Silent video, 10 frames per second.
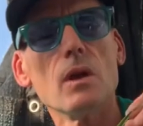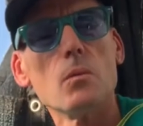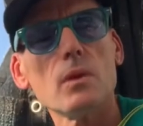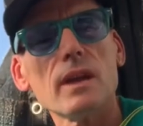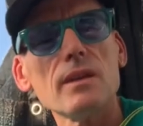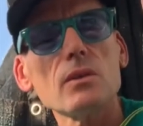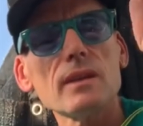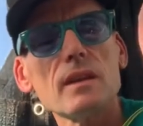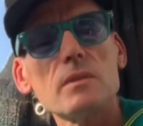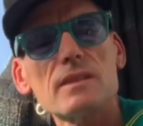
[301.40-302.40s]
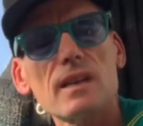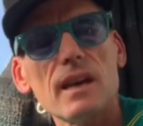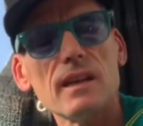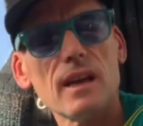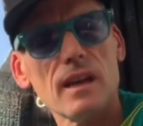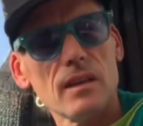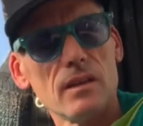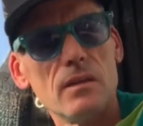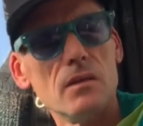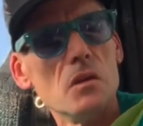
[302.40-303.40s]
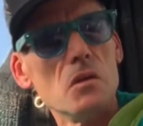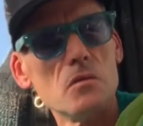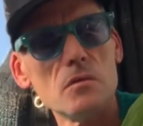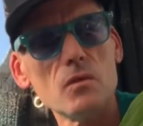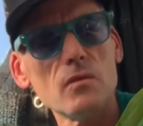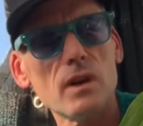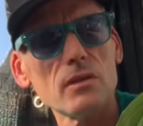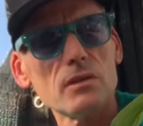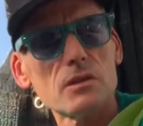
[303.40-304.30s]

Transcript: when I took them inside, I removed all the